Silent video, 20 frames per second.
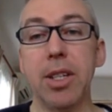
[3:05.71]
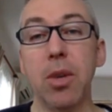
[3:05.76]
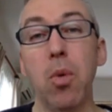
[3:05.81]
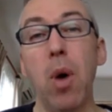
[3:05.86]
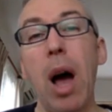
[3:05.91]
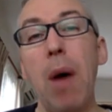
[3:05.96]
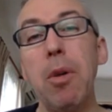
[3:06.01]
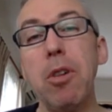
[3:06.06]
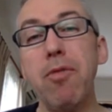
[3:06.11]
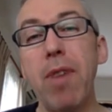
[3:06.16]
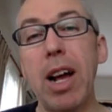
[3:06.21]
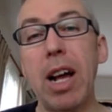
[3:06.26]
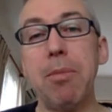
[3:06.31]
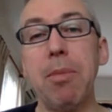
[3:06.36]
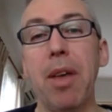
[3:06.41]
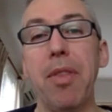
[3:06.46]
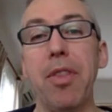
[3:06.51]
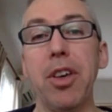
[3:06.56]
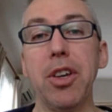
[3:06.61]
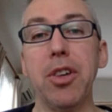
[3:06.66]
So, what I would
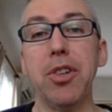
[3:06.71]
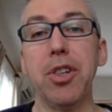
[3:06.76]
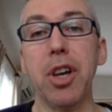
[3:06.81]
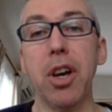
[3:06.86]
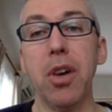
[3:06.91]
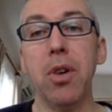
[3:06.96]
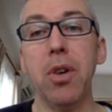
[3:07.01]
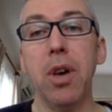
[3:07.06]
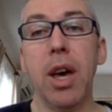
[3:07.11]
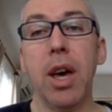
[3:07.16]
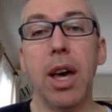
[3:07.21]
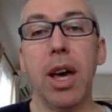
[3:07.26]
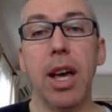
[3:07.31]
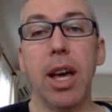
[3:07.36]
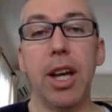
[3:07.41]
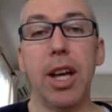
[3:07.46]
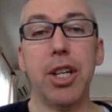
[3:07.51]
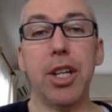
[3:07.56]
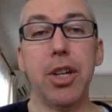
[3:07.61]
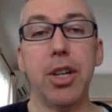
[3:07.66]
recommend that you do
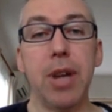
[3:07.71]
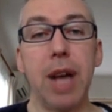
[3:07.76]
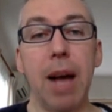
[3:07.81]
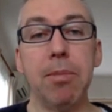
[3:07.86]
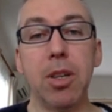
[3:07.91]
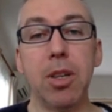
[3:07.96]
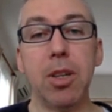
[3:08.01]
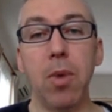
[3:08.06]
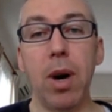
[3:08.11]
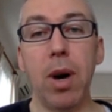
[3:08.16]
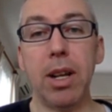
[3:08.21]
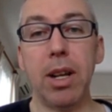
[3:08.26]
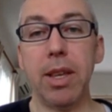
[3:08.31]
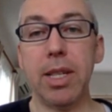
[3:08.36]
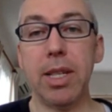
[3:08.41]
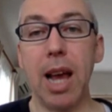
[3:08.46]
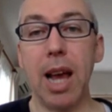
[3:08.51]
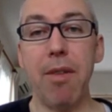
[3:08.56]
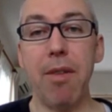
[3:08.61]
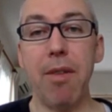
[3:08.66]
is you come to one of
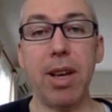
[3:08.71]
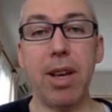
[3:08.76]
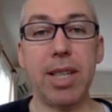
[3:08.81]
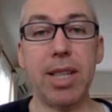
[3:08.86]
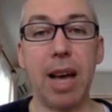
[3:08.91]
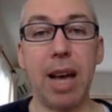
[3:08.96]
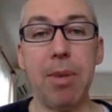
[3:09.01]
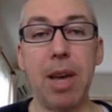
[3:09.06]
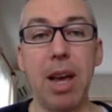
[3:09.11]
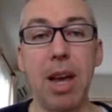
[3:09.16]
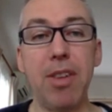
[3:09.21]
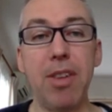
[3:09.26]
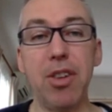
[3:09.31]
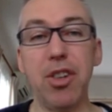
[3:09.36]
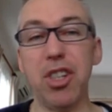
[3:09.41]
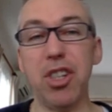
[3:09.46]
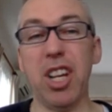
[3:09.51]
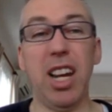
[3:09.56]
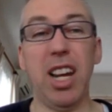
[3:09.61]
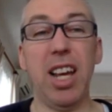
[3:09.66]
these areas up here and you
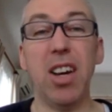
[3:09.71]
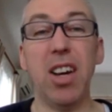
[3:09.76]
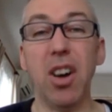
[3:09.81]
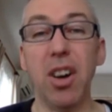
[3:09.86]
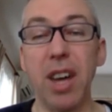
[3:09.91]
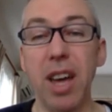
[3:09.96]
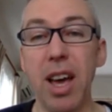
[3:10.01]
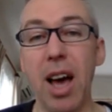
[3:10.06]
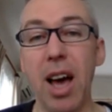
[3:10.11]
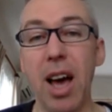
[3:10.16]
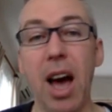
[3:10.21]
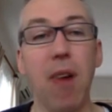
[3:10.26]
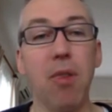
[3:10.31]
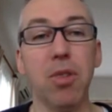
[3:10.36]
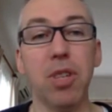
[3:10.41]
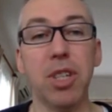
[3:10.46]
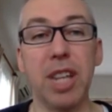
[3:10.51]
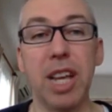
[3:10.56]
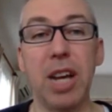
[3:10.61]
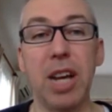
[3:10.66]
just click on it. I'll
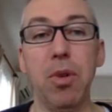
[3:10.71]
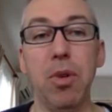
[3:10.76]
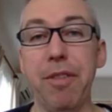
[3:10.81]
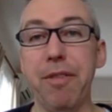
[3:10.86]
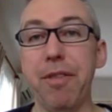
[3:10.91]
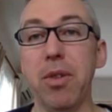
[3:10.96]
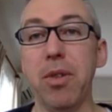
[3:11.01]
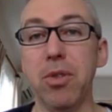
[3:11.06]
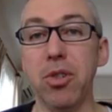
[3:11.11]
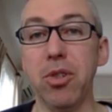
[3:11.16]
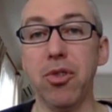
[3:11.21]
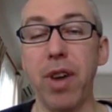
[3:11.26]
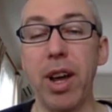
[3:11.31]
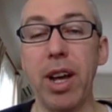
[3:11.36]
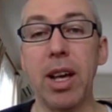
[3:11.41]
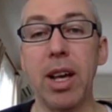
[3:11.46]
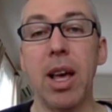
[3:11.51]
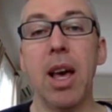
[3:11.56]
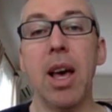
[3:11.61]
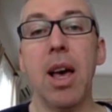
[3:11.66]
stick with food and
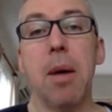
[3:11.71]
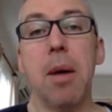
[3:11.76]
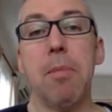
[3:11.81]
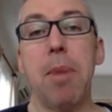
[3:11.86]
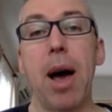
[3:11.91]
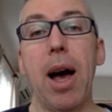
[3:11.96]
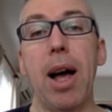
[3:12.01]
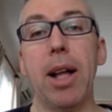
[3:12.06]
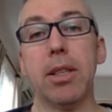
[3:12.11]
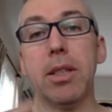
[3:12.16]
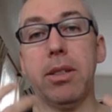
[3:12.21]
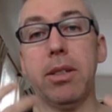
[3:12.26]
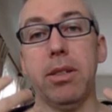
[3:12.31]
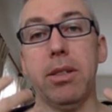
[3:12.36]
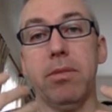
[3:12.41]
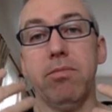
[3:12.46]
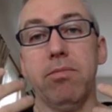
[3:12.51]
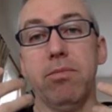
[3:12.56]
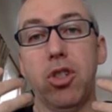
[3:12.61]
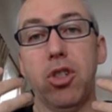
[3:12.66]
drink,
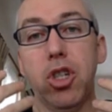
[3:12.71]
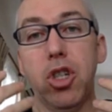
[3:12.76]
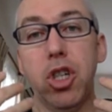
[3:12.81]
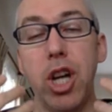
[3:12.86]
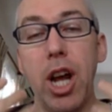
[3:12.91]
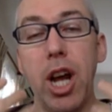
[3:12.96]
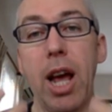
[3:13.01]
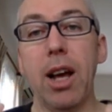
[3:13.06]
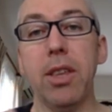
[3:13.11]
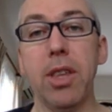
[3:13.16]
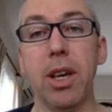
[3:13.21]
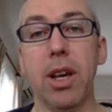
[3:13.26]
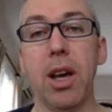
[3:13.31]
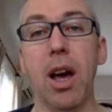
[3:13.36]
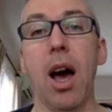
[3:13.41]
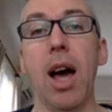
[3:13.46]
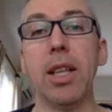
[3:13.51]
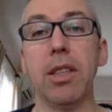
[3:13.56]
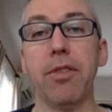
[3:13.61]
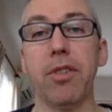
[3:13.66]
but check the
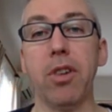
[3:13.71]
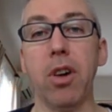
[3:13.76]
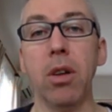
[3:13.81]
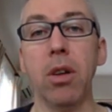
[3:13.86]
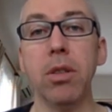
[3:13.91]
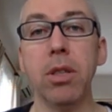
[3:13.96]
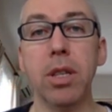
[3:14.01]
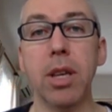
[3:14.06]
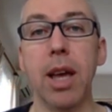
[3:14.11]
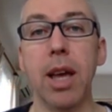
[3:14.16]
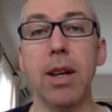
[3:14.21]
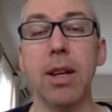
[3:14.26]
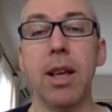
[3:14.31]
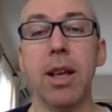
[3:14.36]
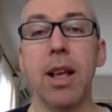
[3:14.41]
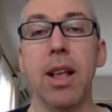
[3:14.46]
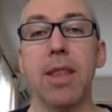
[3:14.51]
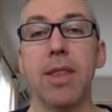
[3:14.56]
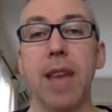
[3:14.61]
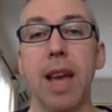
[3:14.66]
kind of content
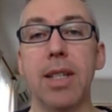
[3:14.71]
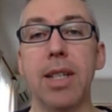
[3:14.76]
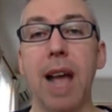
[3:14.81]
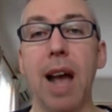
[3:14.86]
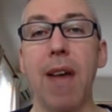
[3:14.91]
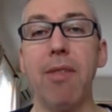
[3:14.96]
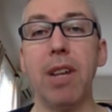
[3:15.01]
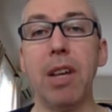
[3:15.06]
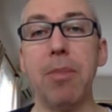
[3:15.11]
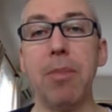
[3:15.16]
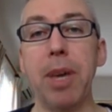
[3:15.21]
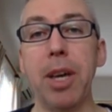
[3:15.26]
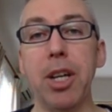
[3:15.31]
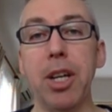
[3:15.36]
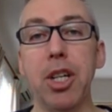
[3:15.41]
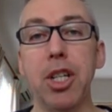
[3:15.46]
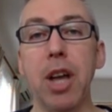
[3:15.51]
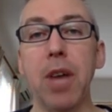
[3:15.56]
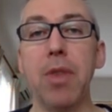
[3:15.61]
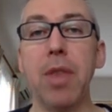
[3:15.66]
that is currently being
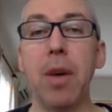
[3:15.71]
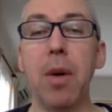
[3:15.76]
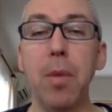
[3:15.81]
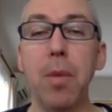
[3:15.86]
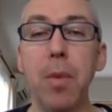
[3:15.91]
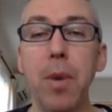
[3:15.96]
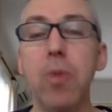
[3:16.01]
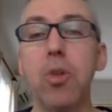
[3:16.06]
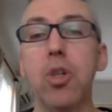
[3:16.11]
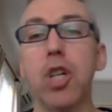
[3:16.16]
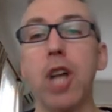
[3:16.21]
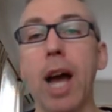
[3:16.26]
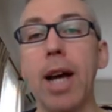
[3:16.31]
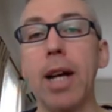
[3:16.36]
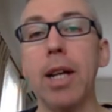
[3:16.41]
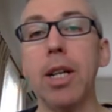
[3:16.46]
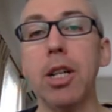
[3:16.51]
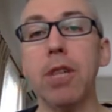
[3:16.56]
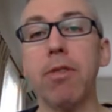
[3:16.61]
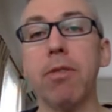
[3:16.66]
shown. Now, it will
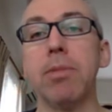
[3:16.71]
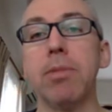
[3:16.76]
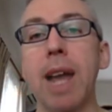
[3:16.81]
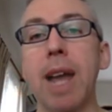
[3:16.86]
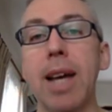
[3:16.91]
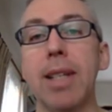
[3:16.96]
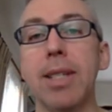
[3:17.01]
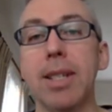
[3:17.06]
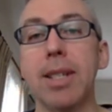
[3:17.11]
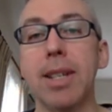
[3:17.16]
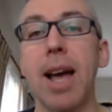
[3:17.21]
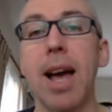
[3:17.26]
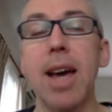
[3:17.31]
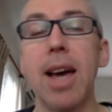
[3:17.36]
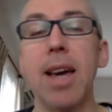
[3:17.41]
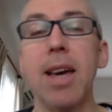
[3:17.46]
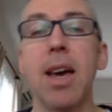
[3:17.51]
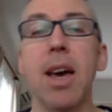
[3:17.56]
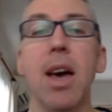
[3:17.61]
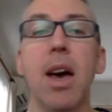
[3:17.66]
change from day to
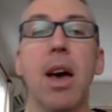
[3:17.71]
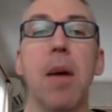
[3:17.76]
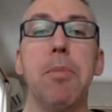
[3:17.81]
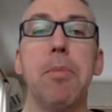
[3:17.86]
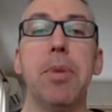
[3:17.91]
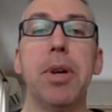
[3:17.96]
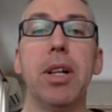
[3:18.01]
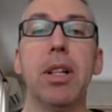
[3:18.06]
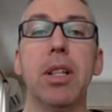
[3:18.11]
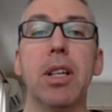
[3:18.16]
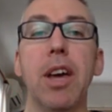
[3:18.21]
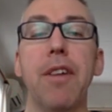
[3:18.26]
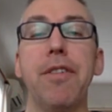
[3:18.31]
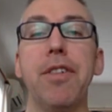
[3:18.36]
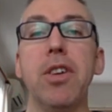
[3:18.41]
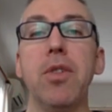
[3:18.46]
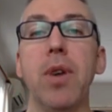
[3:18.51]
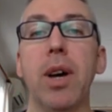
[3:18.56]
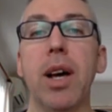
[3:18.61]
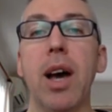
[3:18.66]
day, but it'll give
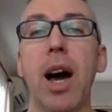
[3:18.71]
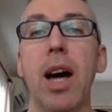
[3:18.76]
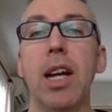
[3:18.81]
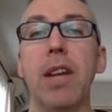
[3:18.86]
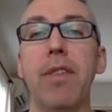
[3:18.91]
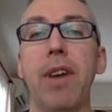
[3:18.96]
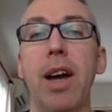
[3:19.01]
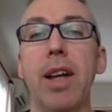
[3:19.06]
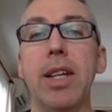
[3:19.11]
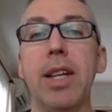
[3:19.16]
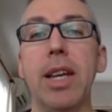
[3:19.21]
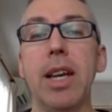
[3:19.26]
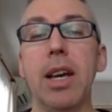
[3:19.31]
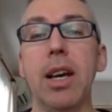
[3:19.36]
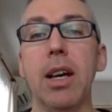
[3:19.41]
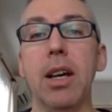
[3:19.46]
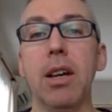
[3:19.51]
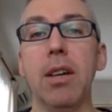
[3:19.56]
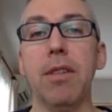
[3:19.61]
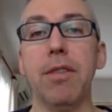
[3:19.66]
you a kind of idea
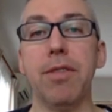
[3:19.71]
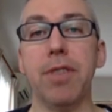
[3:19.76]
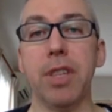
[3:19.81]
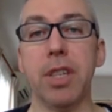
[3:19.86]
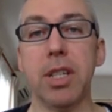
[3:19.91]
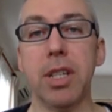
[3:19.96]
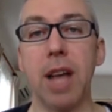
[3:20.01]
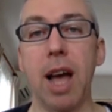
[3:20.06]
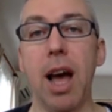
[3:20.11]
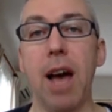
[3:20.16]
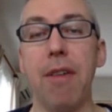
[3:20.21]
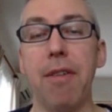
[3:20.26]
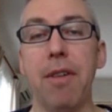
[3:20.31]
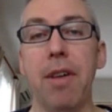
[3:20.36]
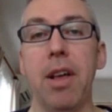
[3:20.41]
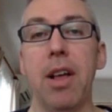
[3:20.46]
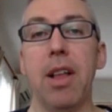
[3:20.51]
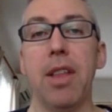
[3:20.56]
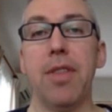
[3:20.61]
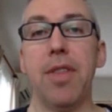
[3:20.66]
of the stuff
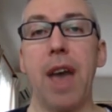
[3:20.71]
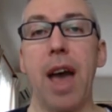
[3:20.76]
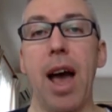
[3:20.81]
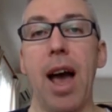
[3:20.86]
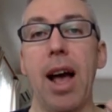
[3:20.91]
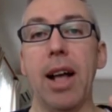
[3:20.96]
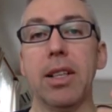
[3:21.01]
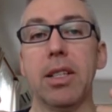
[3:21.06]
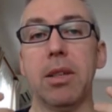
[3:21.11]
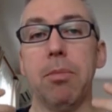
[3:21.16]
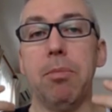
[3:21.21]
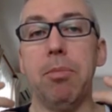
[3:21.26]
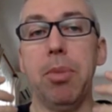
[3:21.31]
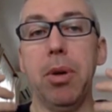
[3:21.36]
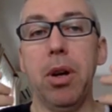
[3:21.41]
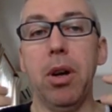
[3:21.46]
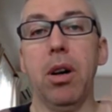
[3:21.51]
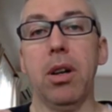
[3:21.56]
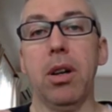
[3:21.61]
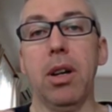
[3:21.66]
that
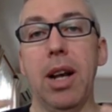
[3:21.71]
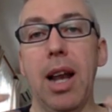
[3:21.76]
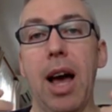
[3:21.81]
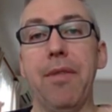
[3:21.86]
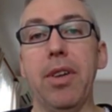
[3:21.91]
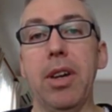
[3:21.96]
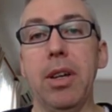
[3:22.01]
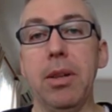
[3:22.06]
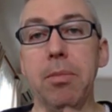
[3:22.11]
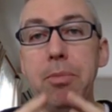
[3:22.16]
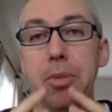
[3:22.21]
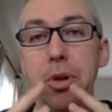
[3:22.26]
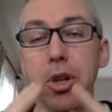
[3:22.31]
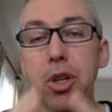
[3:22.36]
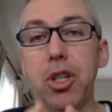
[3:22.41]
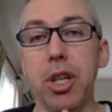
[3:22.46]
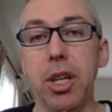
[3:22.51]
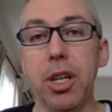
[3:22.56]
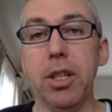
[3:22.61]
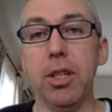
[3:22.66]
Blog Lovin
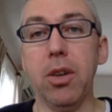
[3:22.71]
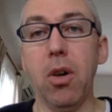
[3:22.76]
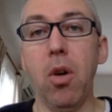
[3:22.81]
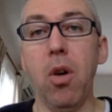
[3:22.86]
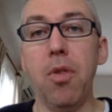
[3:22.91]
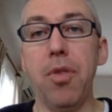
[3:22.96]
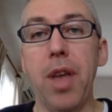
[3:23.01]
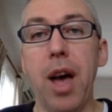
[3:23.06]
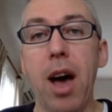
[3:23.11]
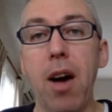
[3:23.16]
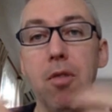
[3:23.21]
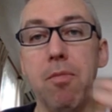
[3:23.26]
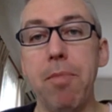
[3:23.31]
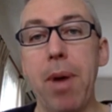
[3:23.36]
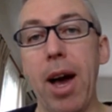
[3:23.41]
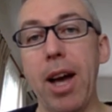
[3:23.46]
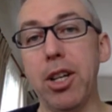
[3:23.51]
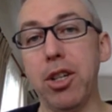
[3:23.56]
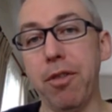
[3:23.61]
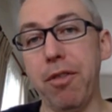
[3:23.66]
pushes on the
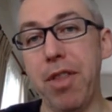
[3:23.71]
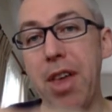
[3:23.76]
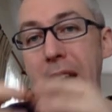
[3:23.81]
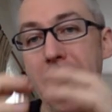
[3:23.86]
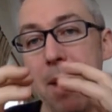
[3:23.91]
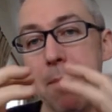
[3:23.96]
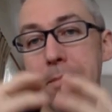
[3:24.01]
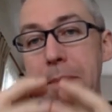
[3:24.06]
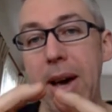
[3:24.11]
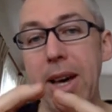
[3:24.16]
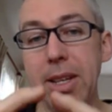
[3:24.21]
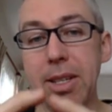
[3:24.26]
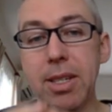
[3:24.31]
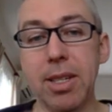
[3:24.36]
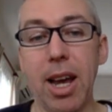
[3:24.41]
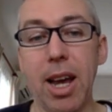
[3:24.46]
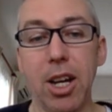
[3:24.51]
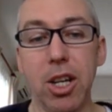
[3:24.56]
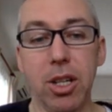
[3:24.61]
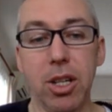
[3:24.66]
homepage of their main
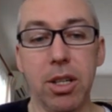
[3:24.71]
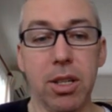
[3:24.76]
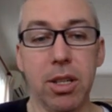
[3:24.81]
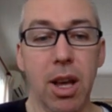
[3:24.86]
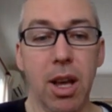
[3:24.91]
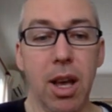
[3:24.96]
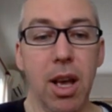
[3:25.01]
sections.